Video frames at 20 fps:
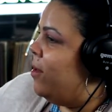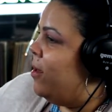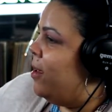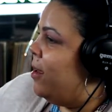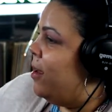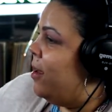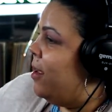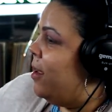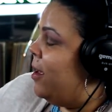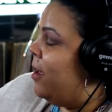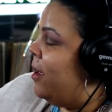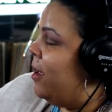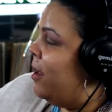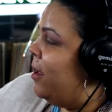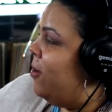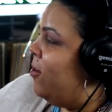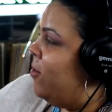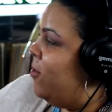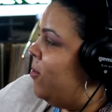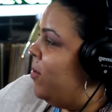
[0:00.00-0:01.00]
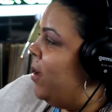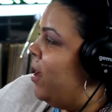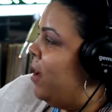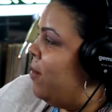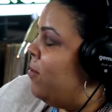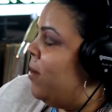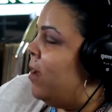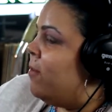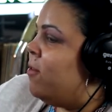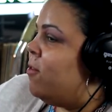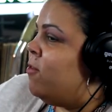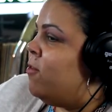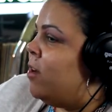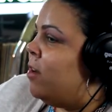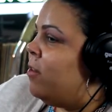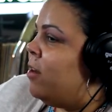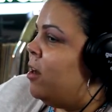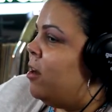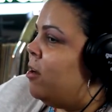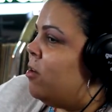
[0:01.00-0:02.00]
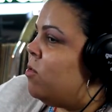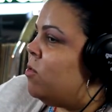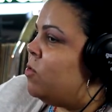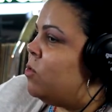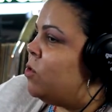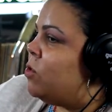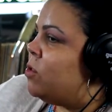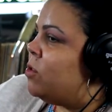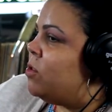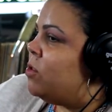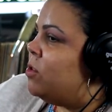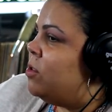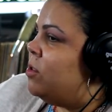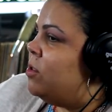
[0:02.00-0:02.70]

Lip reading: We have a very close